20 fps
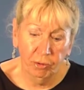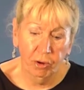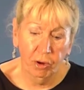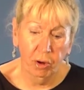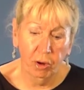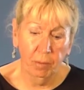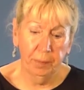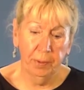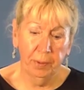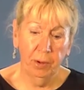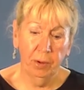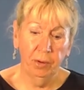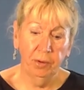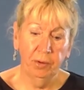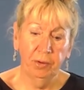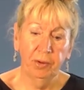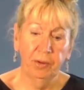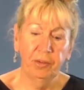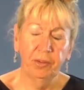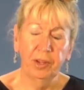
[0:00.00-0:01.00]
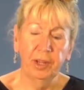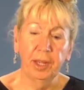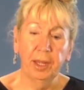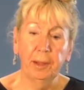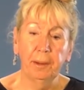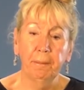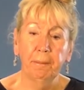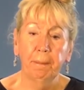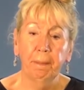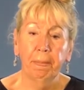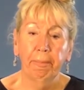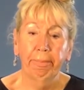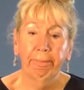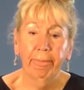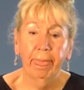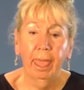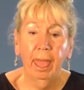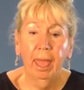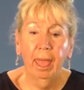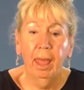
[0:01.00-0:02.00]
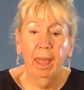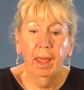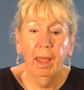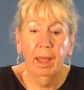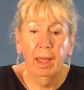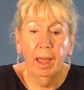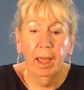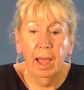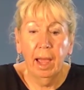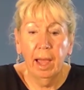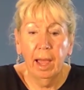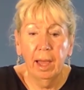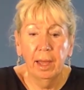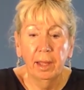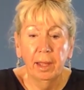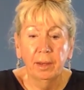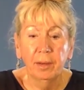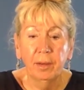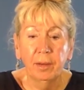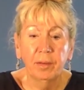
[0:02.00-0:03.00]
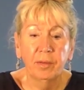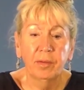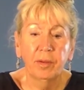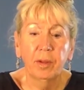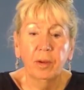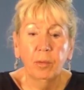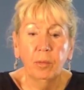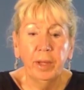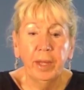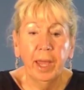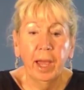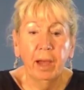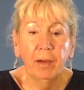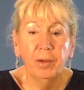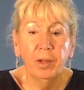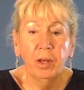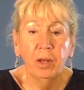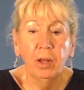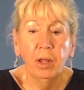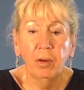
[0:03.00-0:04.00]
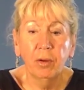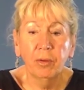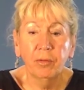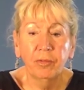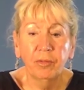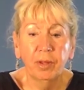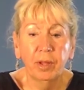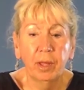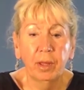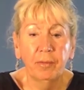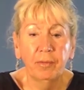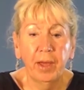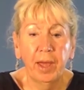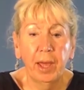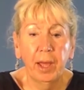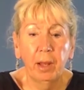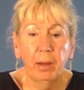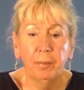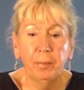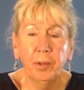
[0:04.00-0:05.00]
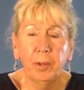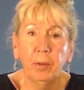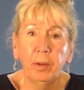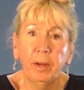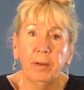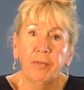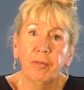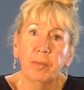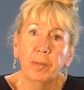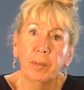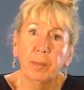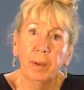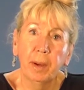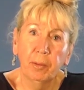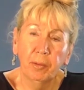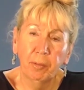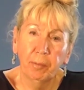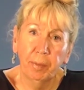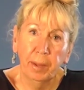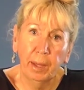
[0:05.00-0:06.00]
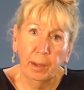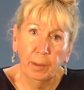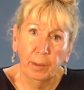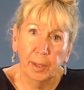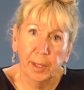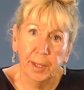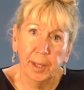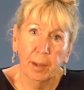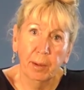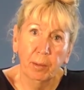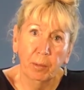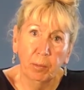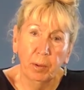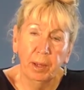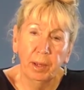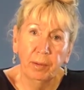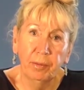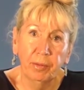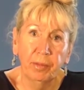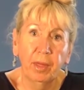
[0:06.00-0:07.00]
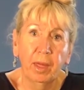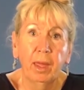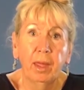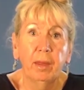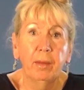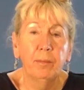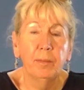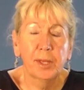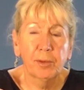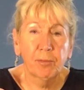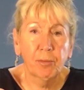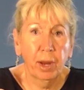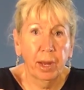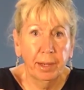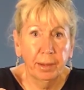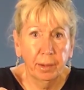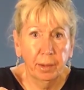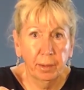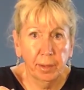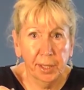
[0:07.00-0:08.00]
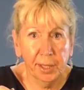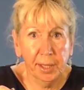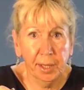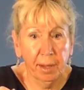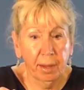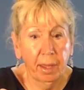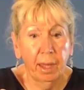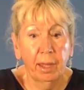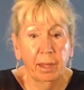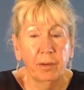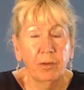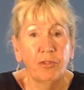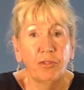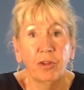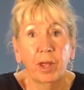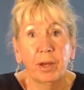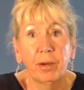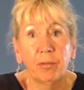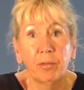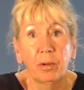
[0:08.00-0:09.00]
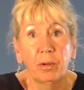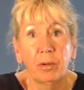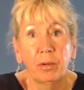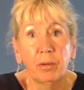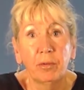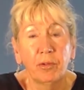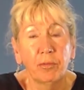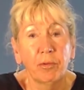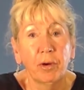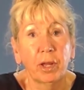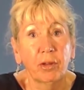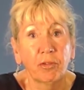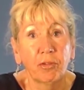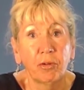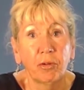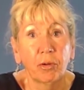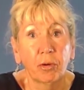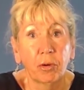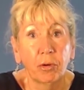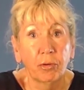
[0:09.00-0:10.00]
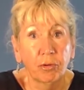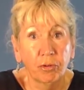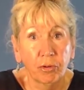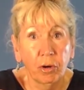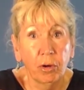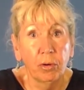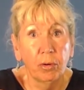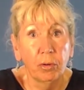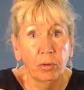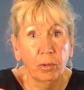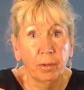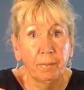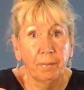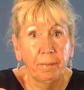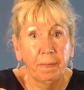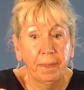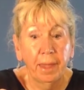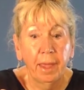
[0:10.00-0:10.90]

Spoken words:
top Hunter D, and we have a lot of help purely from the mouthpiece with straightness and general directional control.